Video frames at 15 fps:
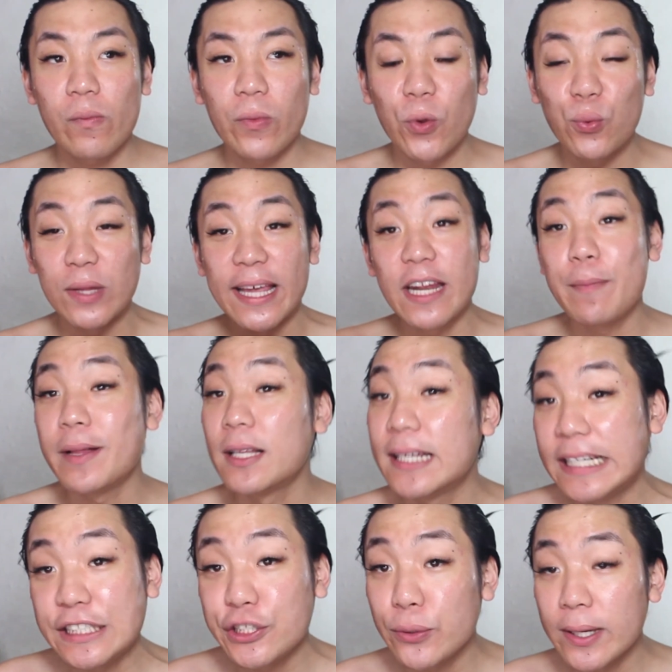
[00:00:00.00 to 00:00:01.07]

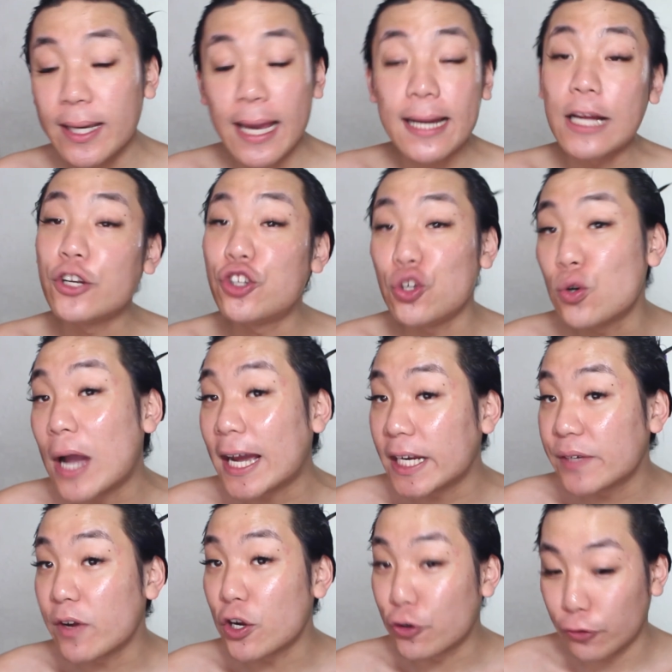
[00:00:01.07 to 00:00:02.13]
relatability to it, and I do kind
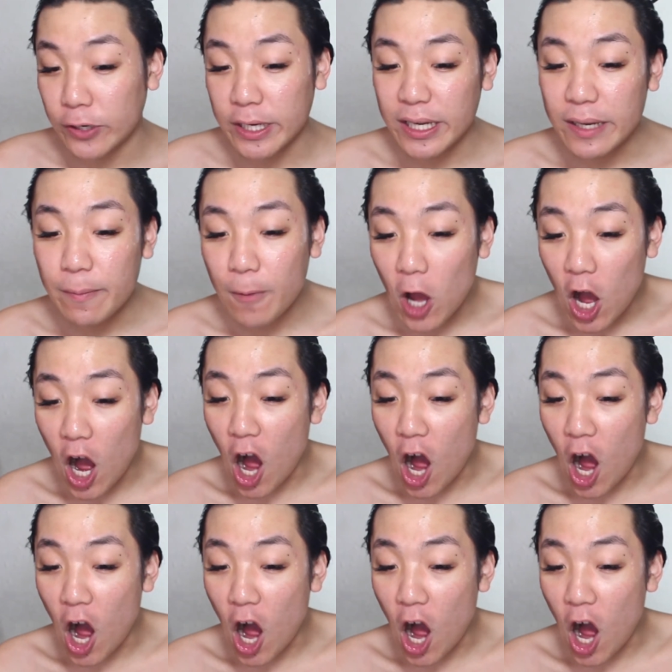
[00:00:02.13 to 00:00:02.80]
of agree,